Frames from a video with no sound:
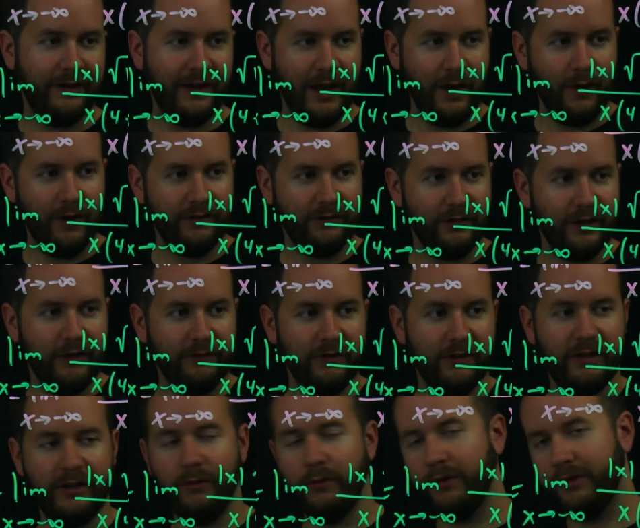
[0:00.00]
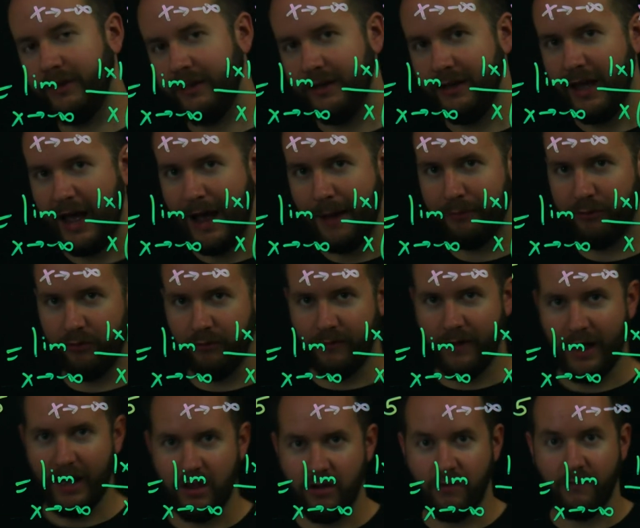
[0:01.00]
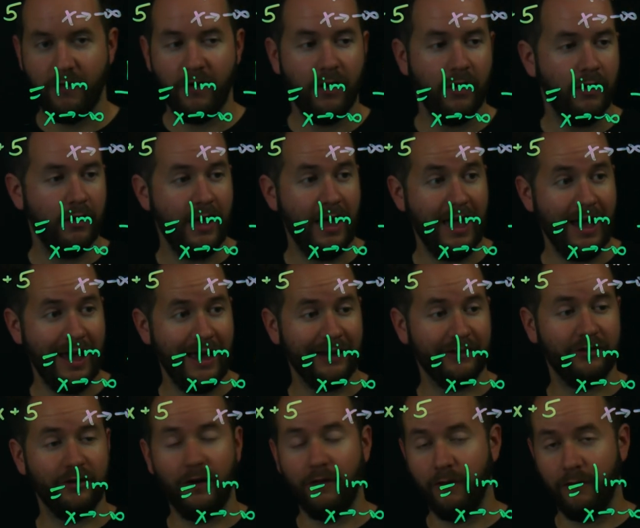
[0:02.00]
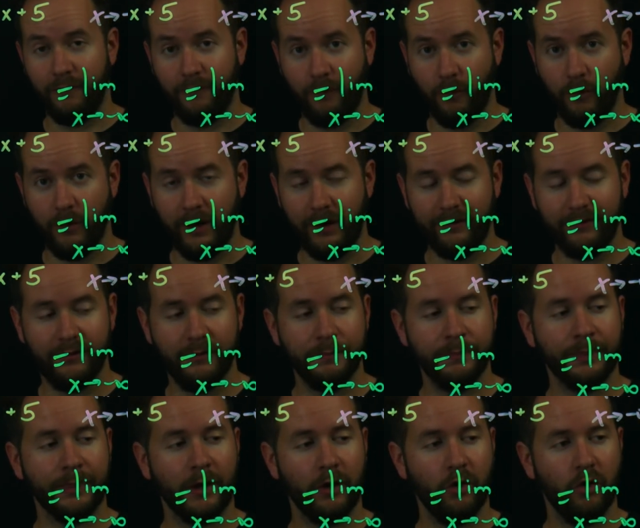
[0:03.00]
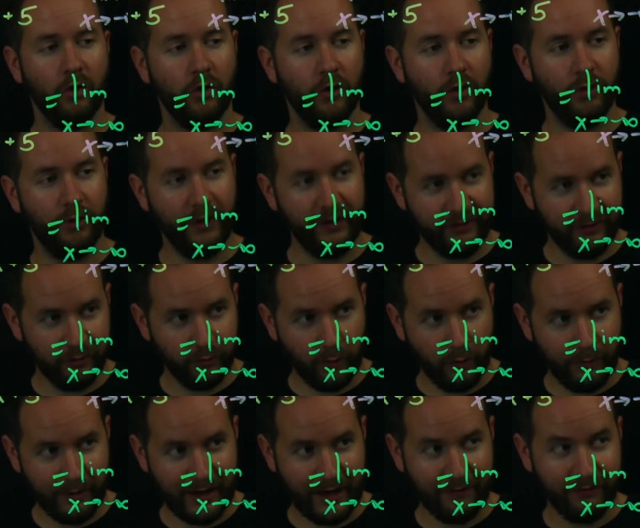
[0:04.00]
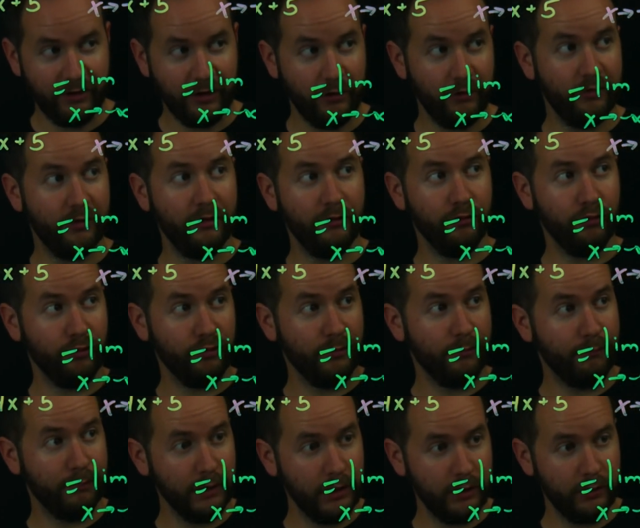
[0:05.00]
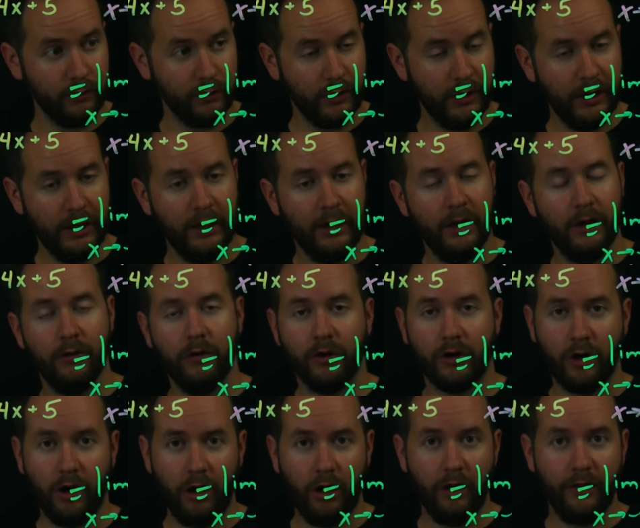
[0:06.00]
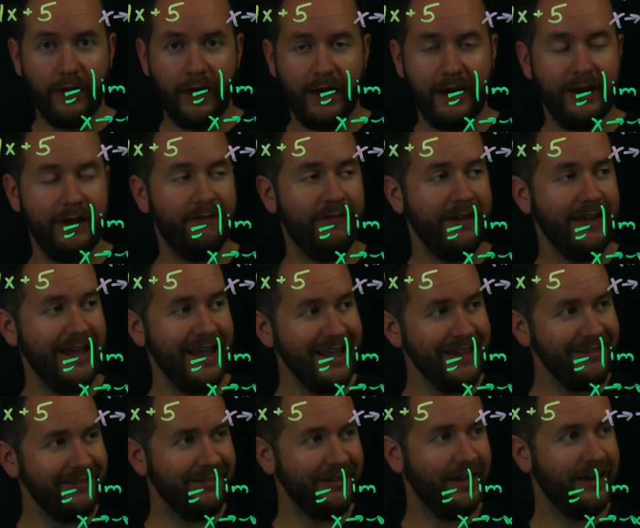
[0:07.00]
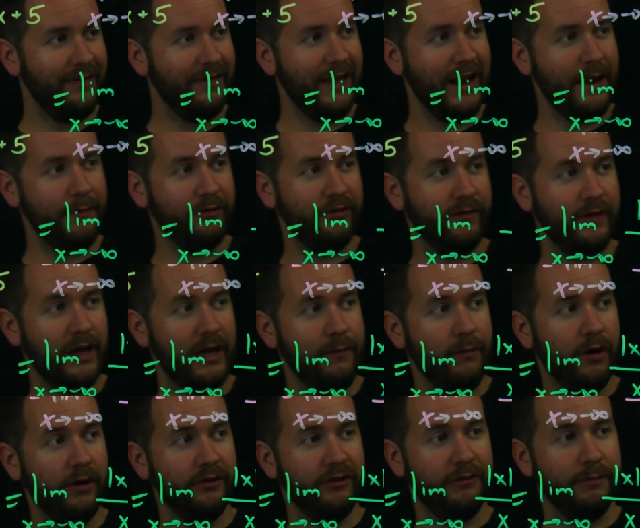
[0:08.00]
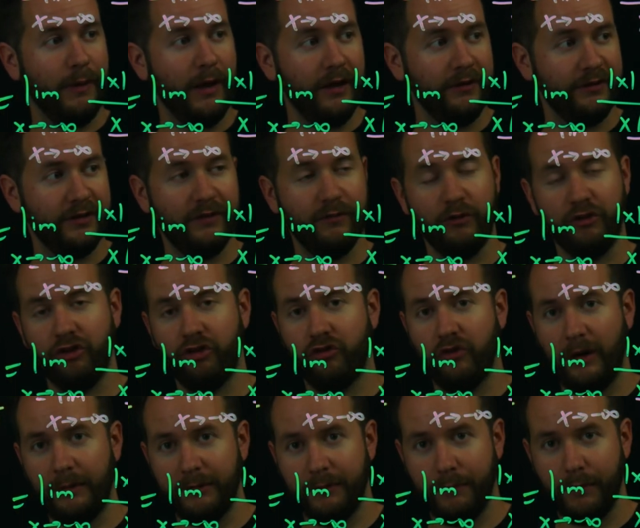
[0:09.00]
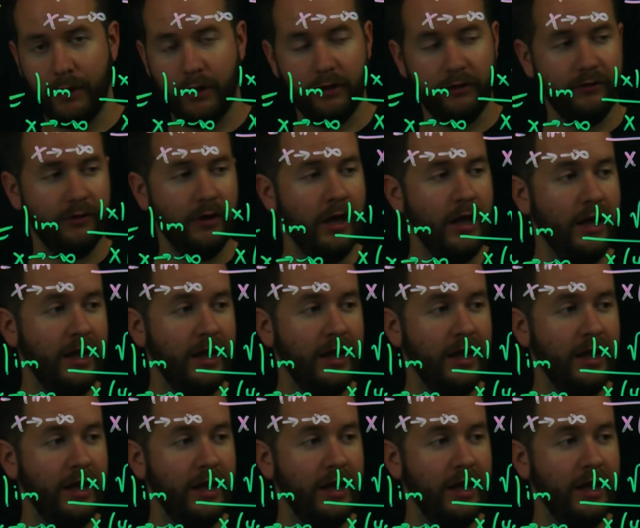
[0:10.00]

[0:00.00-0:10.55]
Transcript: Now I still have to deal with the absolute value of x over 4x. This is where we have to use these rules in blue. Recall that if the inside of that absolute value bars is positive, we just drop the bars.